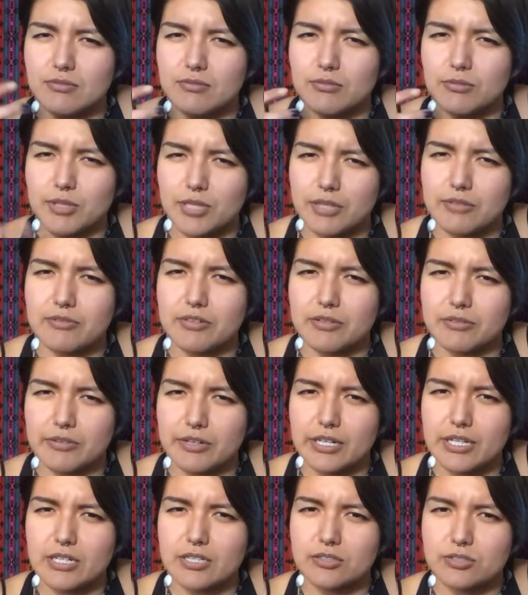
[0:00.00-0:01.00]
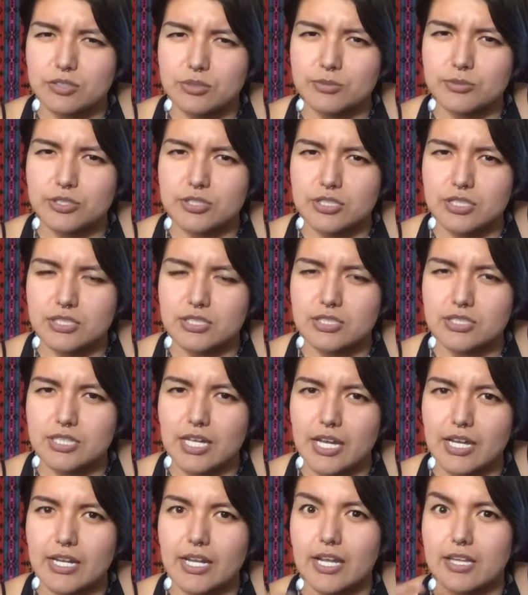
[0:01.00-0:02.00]
We live in a very consumeristic
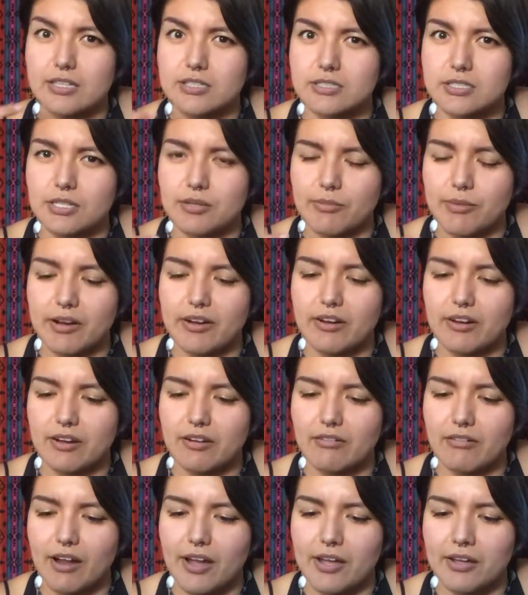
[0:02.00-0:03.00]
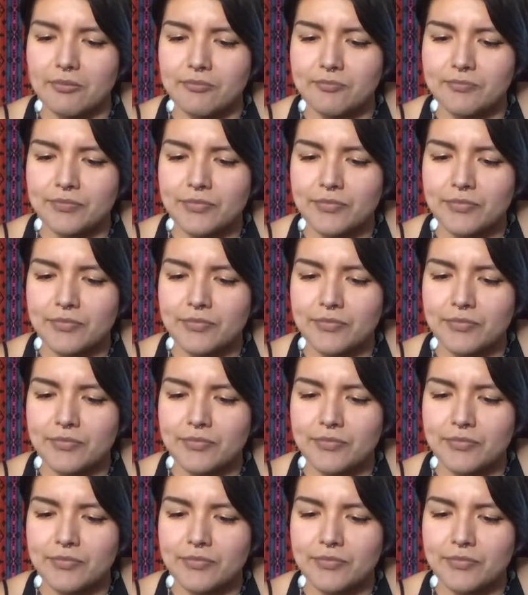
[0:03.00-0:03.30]
society, at least in America, right?